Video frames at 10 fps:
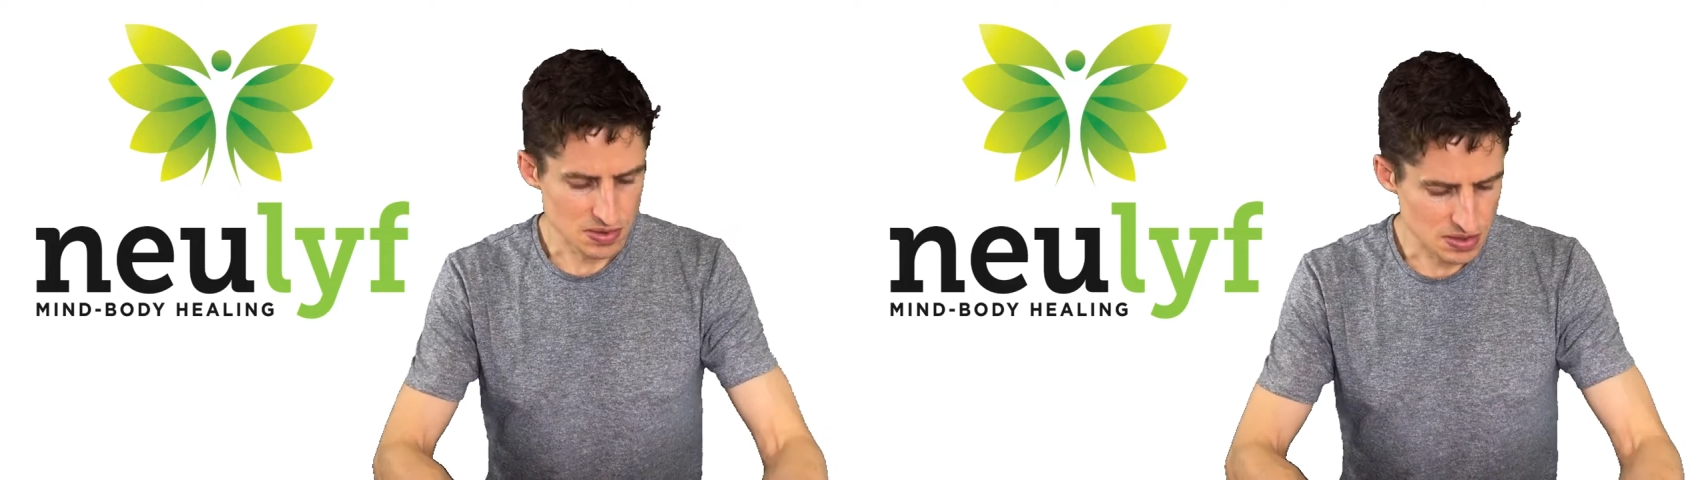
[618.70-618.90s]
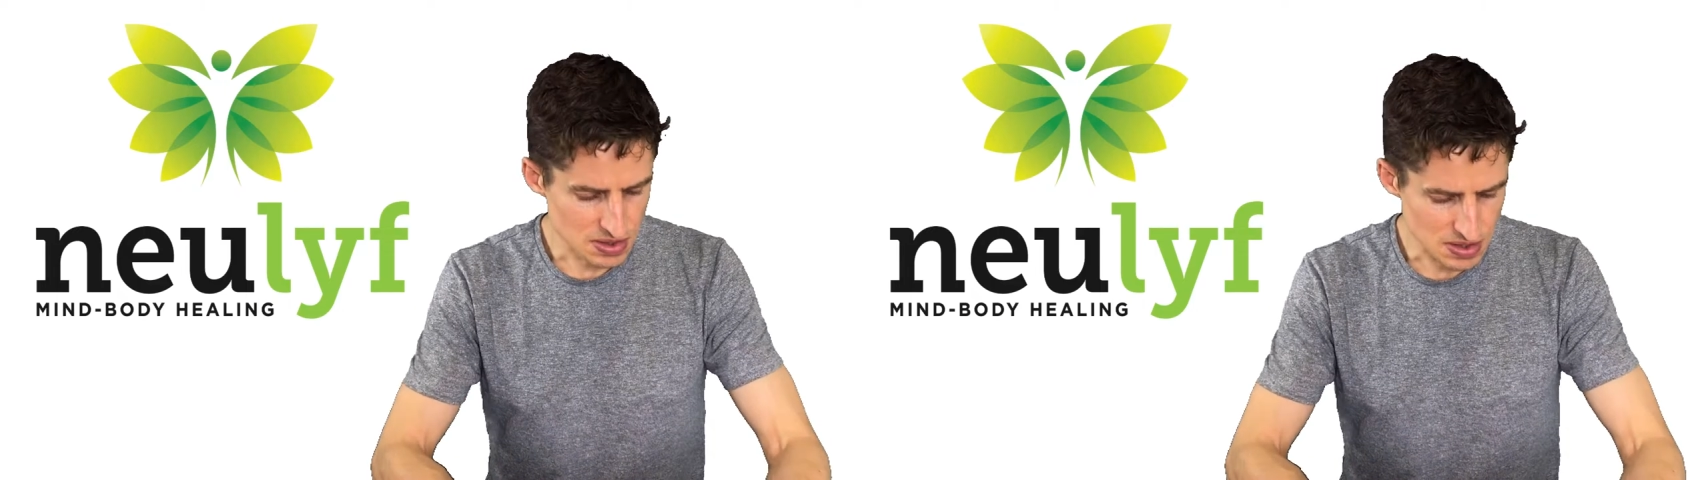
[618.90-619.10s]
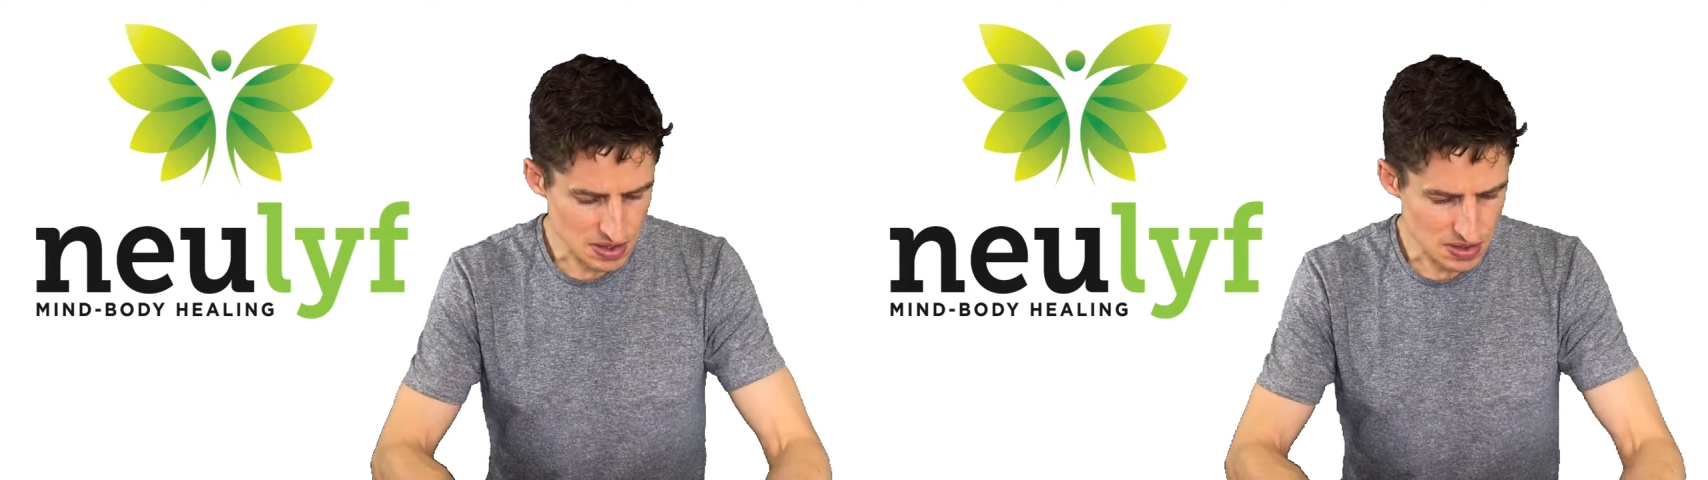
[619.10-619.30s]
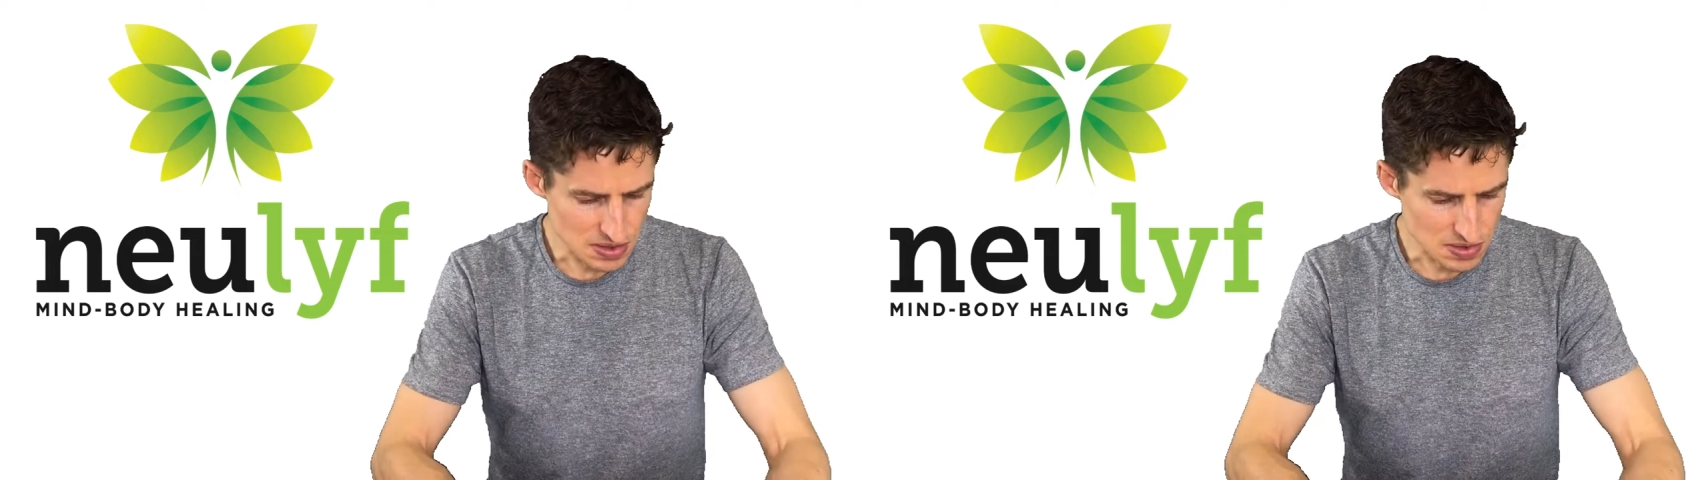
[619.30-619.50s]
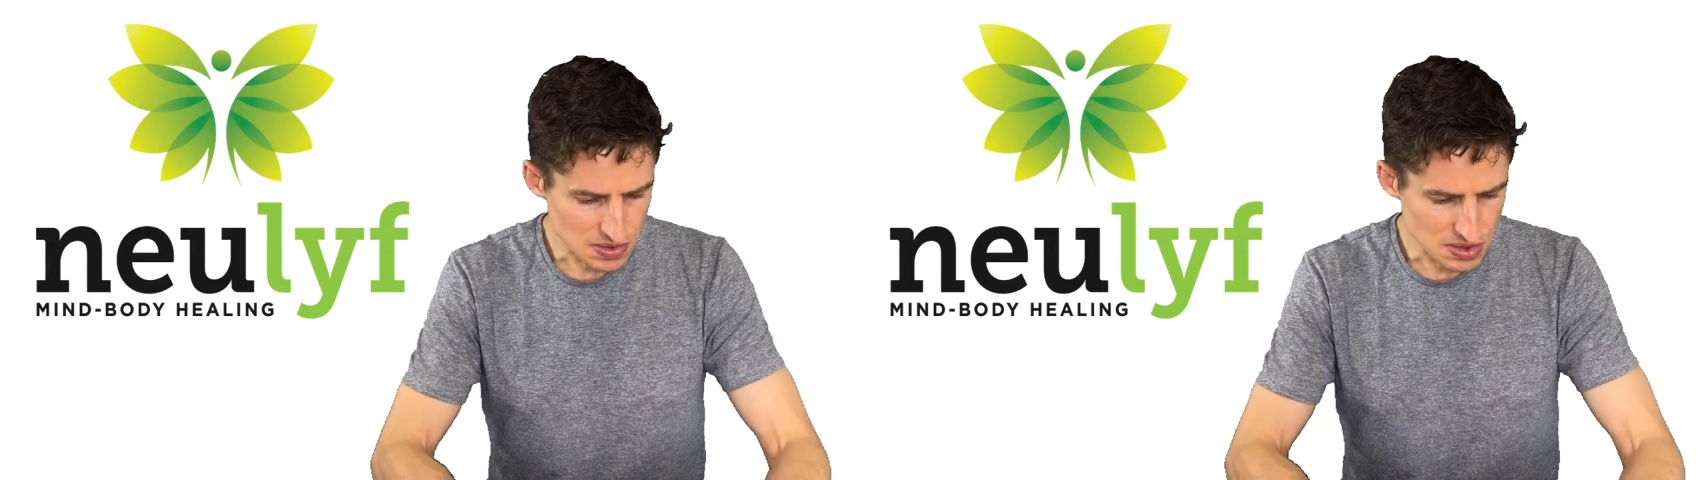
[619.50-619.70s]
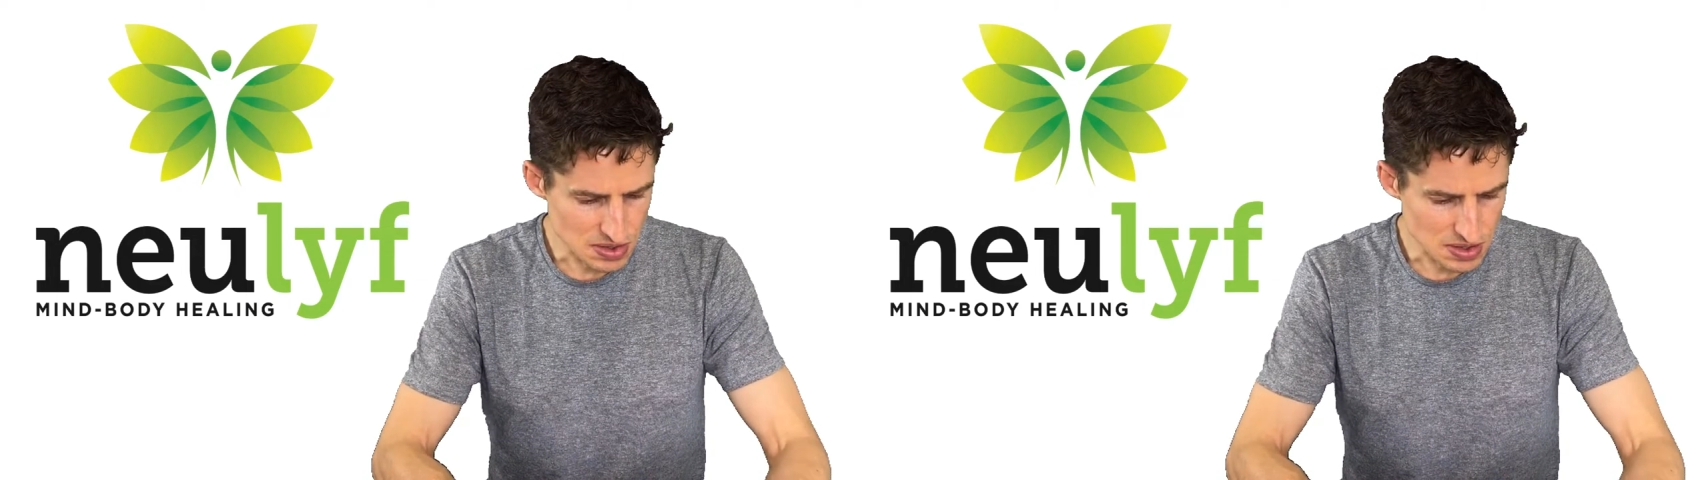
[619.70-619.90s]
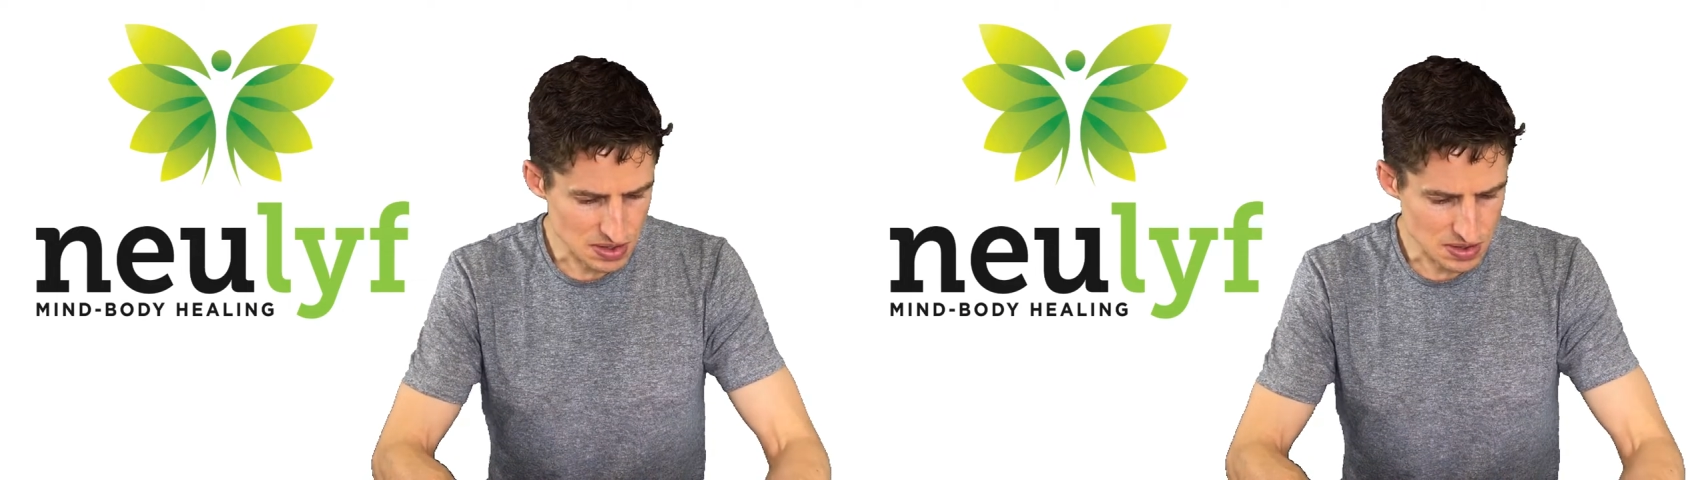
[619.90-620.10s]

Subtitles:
just in case you're interested,